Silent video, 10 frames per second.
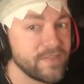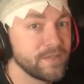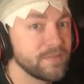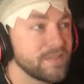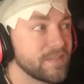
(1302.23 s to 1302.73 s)

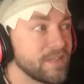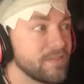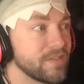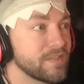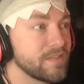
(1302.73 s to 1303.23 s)
family
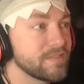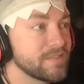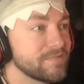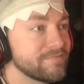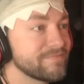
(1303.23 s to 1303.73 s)
can't recognize
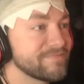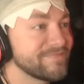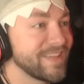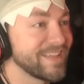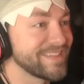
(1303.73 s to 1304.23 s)
it.
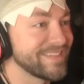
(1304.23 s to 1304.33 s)
That's